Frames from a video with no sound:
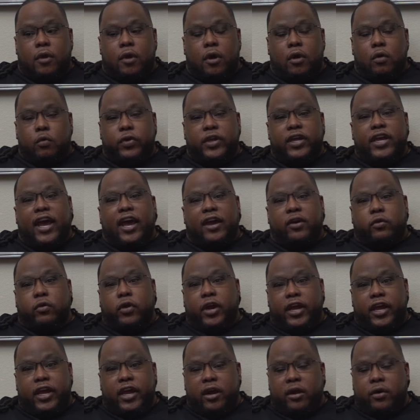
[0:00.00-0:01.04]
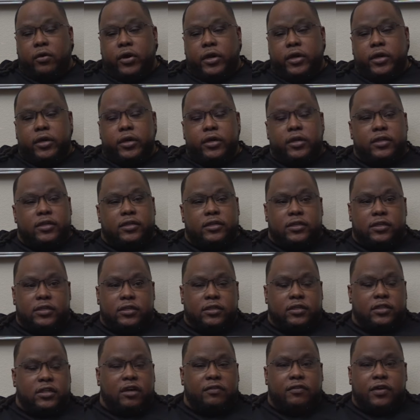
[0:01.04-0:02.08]
Oh, we got gray areas and
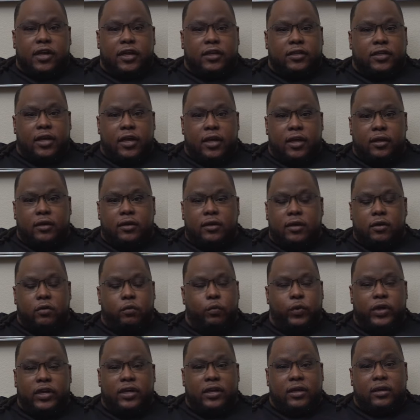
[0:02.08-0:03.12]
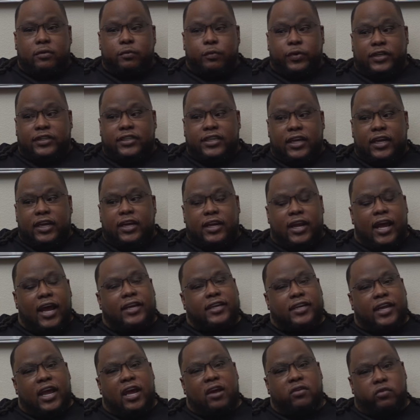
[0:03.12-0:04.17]
stuff like that. We we tend not
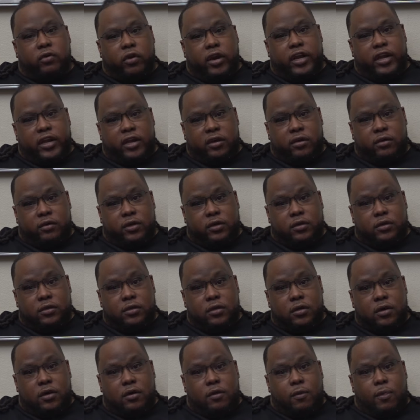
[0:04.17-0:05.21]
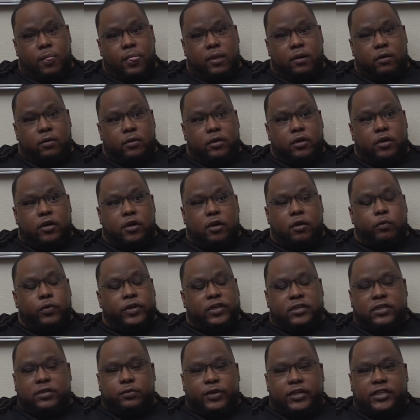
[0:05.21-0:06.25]
to have gray areas. Right. You right. know, we,
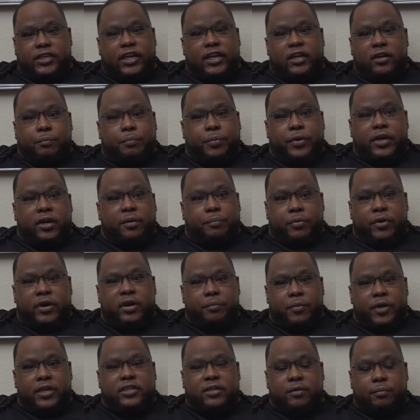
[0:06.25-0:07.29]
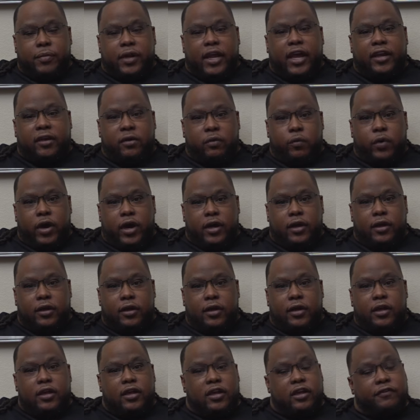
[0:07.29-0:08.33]
we tend to put it pretty much in black and white.
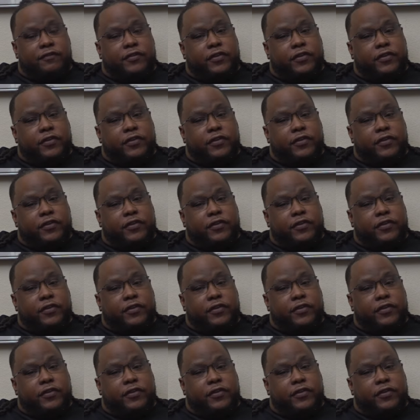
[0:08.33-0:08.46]
If